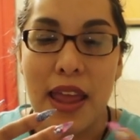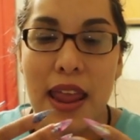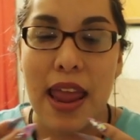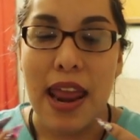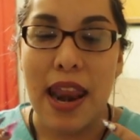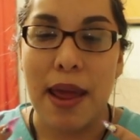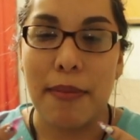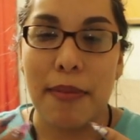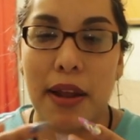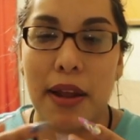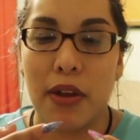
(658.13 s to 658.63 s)

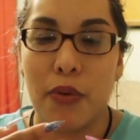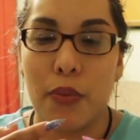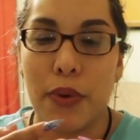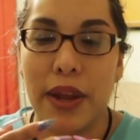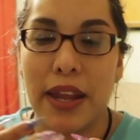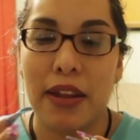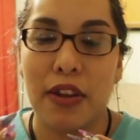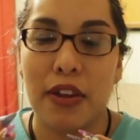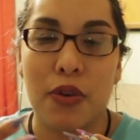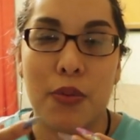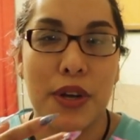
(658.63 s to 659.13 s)
and I'm like,
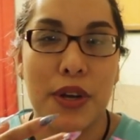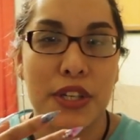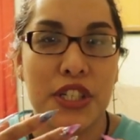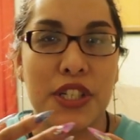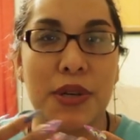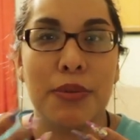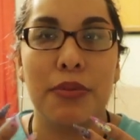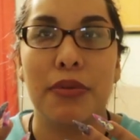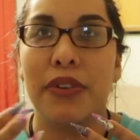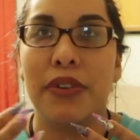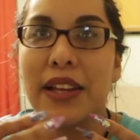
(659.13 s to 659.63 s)
wait, you're
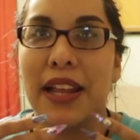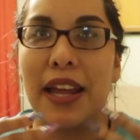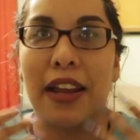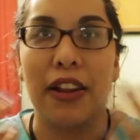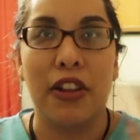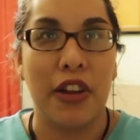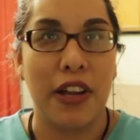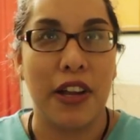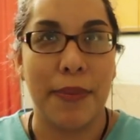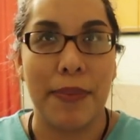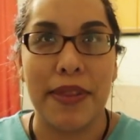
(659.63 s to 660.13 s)
watching a movie,
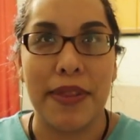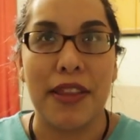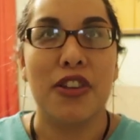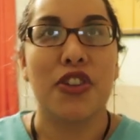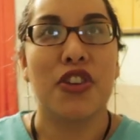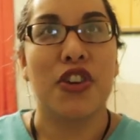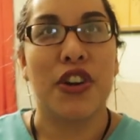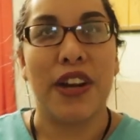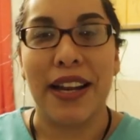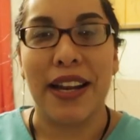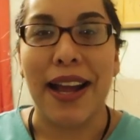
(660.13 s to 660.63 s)
like look up at the
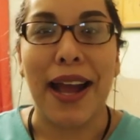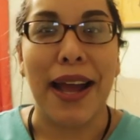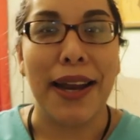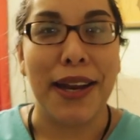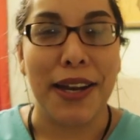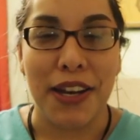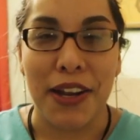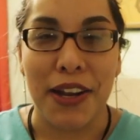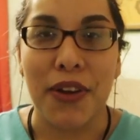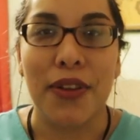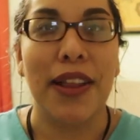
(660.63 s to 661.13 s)
screen kind
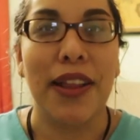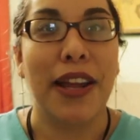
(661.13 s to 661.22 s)
of deal.